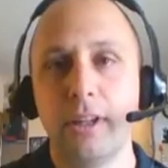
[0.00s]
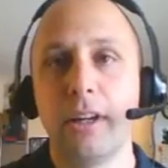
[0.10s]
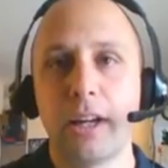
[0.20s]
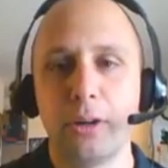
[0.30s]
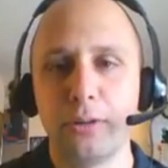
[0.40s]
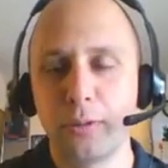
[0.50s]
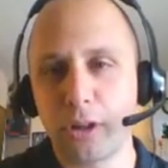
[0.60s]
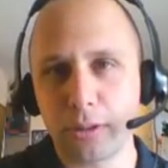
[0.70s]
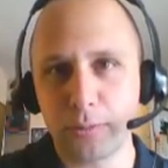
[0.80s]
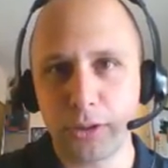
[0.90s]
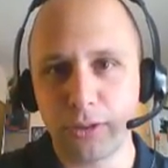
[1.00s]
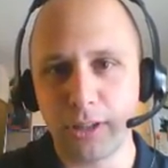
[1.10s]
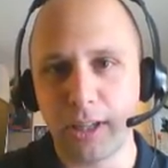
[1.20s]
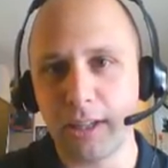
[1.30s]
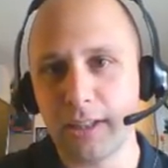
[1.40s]
Hello and welcome
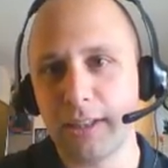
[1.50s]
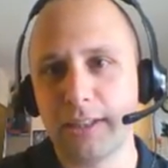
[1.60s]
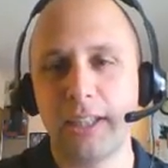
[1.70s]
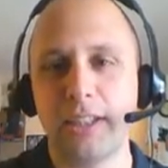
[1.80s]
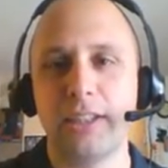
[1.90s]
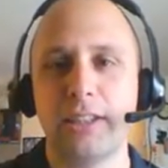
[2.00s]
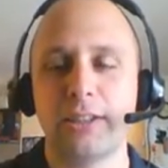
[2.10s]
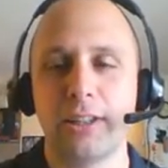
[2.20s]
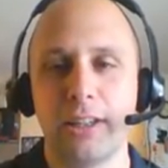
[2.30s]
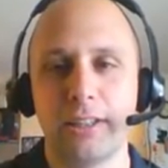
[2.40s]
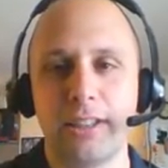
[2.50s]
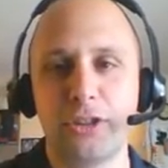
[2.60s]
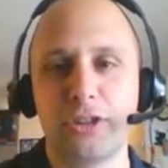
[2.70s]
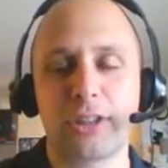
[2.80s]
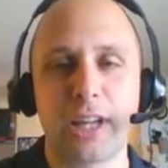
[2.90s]
to the Teacher's
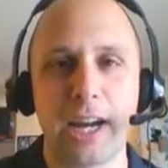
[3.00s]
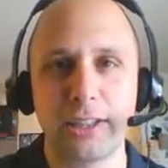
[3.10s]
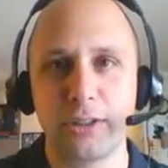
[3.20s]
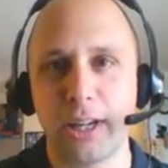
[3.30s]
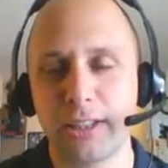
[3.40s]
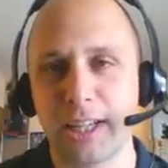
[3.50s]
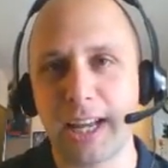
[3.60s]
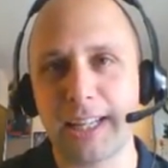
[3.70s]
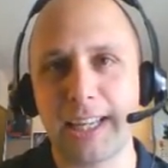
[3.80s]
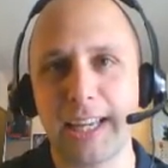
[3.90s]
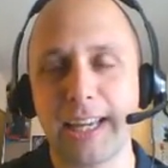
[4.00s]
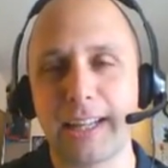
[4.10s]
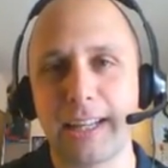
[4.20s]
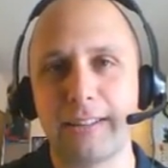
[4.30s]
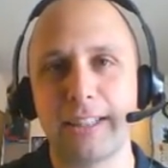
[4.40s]
Guide to Educating
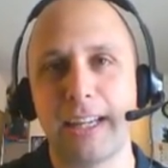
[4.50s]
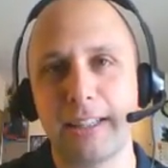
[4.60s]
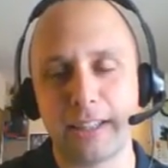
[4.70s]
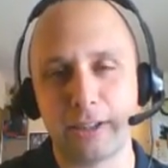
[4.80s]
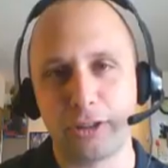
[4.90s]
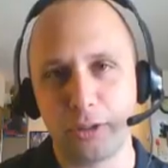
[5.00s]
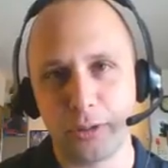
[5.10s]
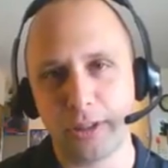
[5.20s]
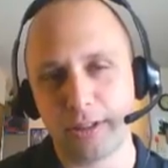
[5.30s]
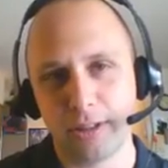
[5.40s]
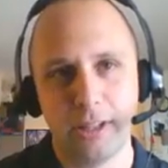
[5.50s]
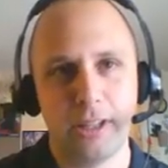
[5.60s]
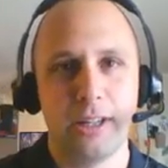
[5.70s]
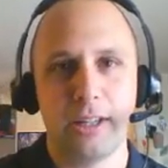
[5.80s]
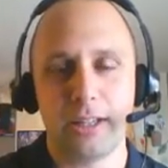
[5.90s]
ELL ESL Students.
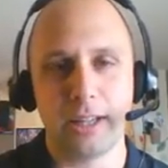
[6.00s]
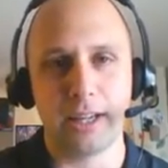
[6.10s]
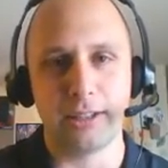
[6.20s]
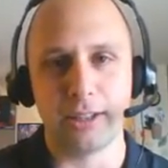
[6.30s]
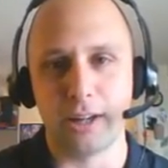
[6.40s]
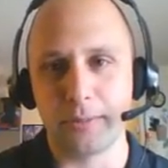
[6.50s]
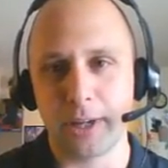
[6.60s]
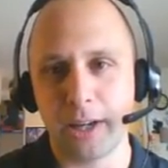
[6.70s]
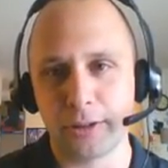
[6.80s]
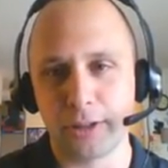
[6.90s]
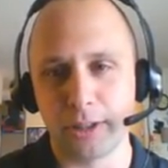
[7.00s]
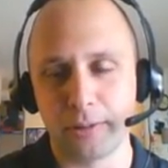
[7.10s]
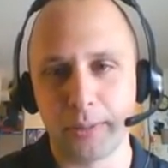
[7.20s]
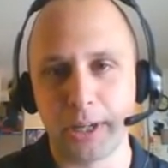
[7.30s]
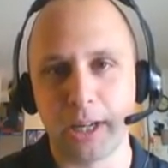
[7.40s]
And here's
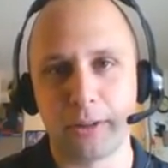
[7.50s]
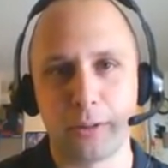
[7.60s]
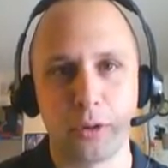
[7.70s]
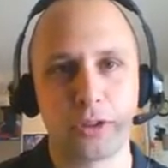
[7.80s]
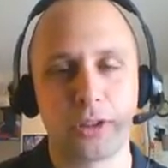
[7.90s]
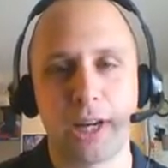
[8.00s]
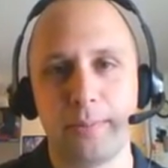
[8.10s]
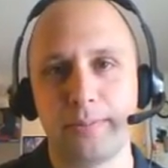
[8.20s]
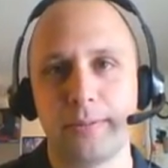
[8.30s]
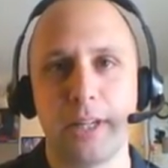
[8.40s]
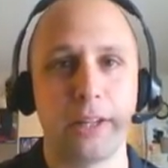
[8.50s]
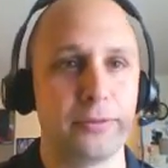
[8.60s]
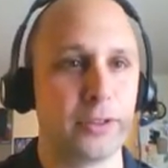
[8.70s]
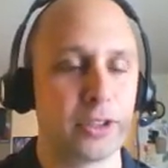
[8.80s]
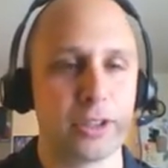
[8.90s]
the beginning of the workshop. And I
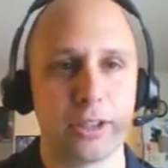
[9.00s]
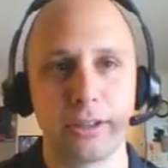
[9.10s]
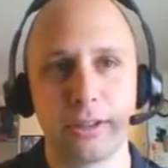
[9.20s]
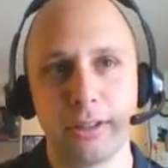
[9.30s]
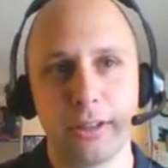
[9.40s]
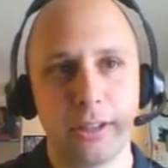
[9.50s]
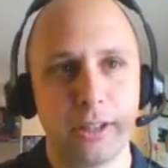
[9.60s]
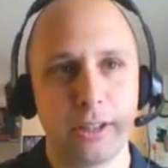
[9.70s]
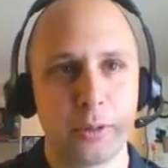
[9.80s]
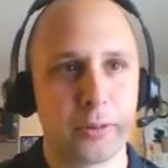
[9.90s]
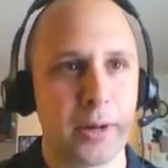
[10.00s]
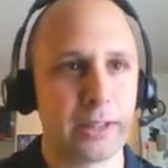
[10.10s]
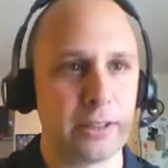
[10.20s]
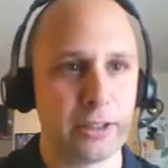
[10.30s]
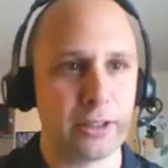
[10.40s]
have just a quick
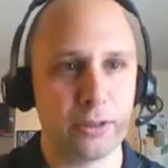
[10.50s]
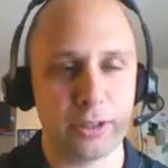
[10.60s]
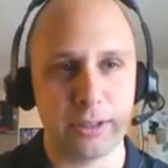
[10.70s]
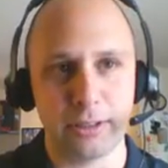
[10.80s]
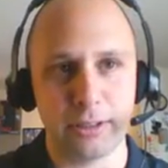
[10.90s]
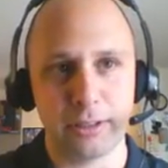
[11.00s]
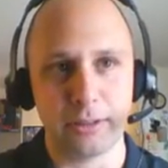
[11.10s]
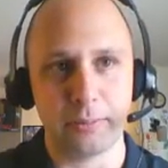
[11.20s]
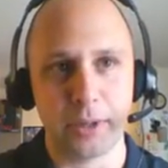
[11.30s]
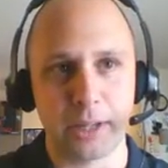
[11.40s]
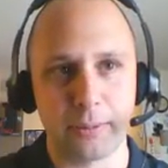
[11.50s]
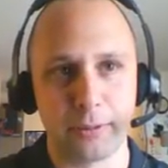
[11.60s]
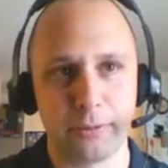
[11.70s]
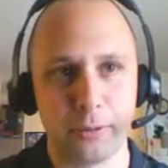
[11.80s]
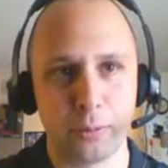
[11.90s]
reminder that you can pick
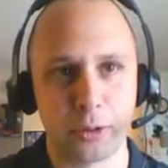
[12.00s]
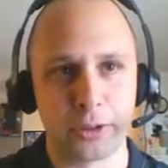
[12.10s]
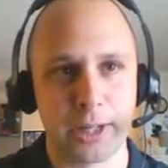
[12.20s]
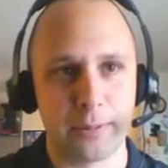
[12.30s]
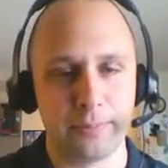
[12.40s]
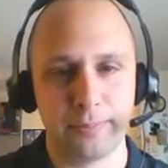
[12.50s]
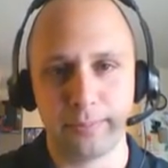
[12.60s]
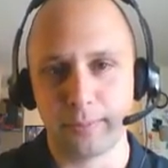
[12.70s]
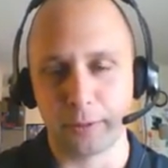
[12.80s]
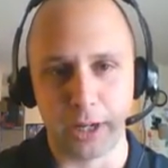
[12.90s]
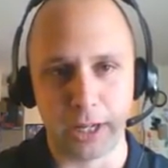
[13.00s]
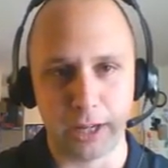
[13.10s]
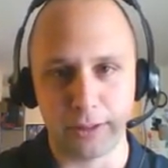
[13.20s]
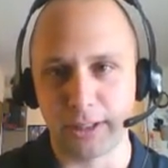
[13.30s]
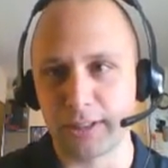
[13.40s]
up the full workshop right
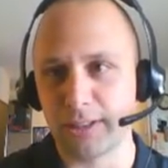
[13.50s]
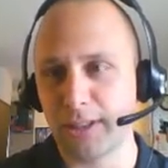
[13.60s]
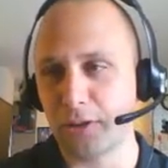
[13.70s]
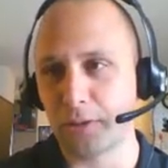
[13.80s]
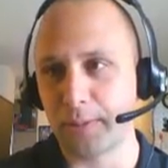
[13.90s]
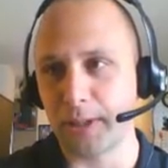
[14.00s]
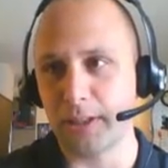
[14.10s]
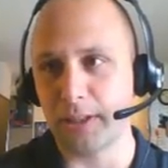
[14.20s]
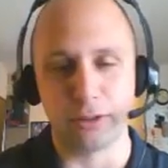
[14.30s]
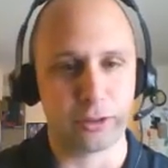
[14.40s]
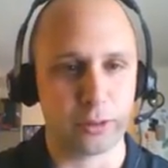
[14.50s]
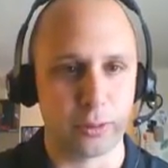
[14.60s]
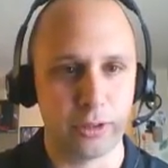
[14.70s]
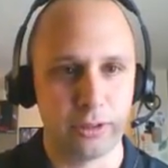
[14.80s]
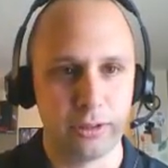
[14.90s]
here at the Teachers Pay Teachers store.